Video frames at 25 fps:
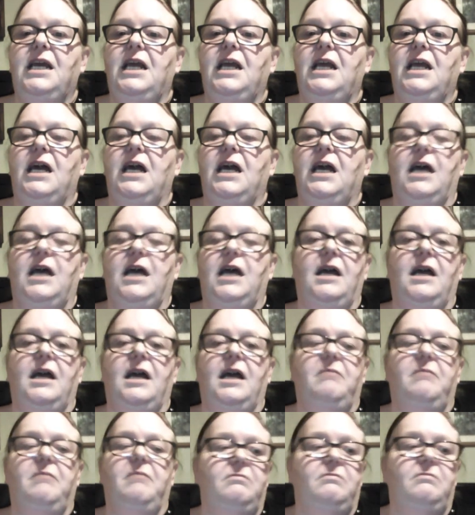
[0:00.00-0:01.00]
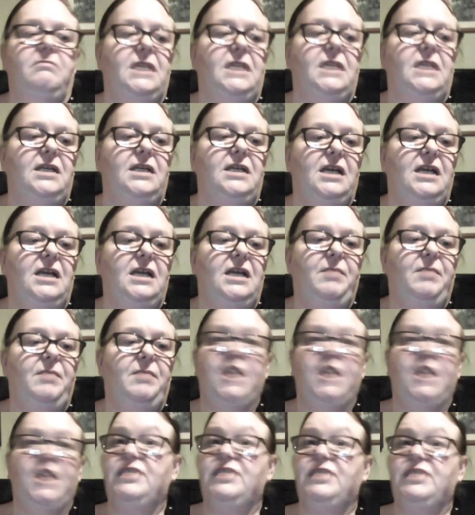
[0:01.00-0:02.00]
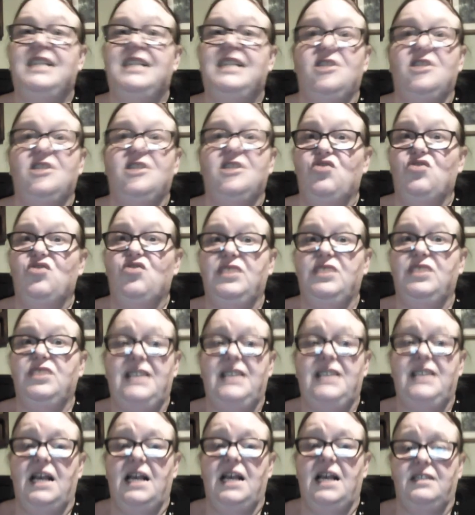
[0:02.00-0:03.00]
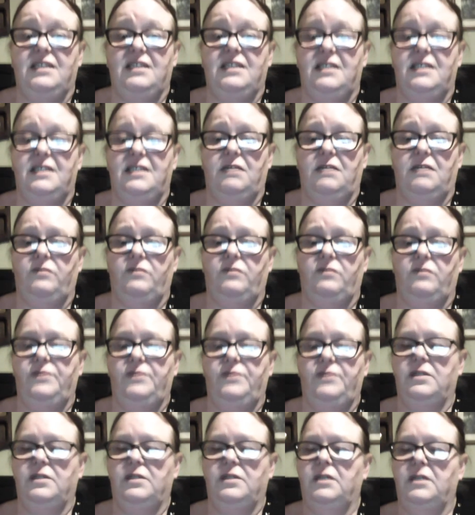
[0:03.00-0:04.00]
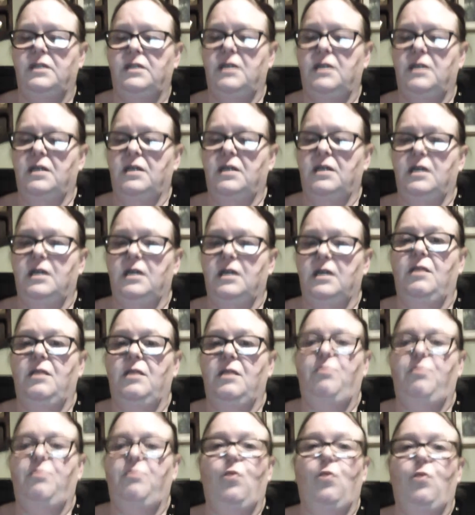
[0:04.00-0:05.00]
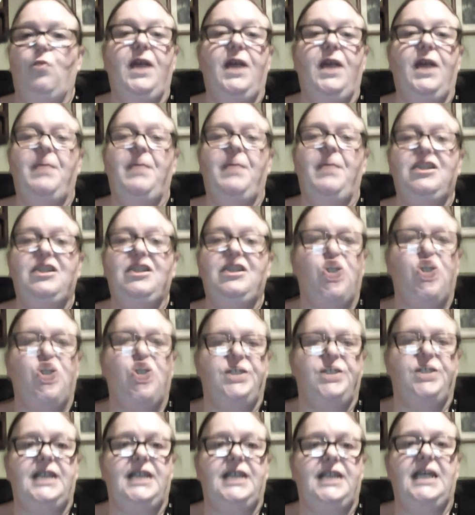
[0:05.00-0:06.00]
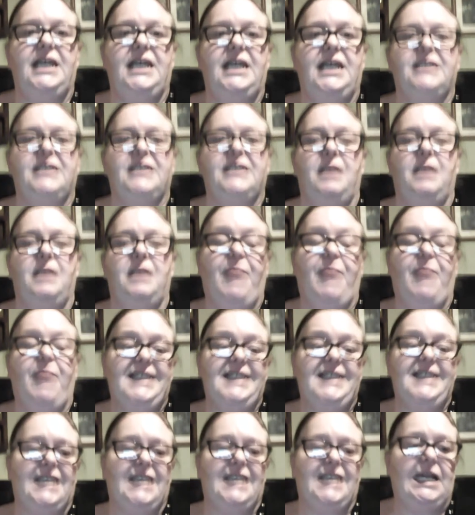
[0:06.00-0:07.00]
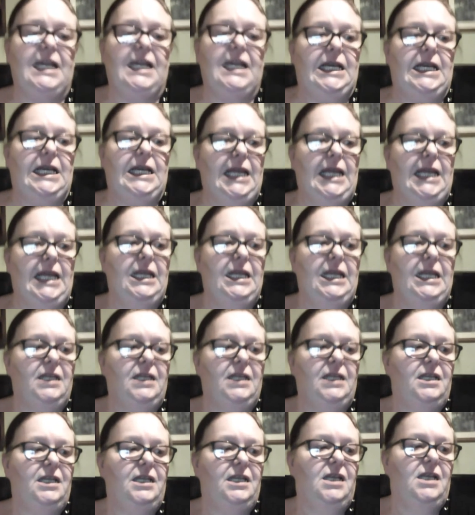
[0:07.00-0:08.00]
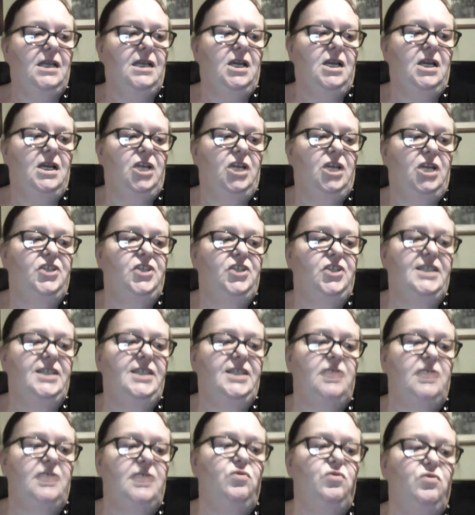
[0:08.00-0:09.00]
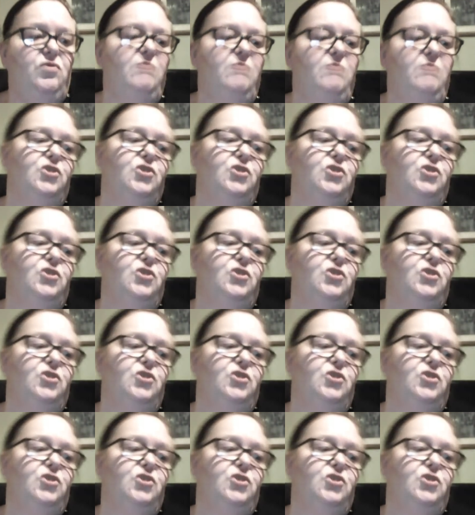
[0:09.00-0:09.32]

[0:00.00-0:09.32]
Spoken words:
me and Chris had to sort it out ourselves. But when I mentioned it, basically, she says, oh, it must have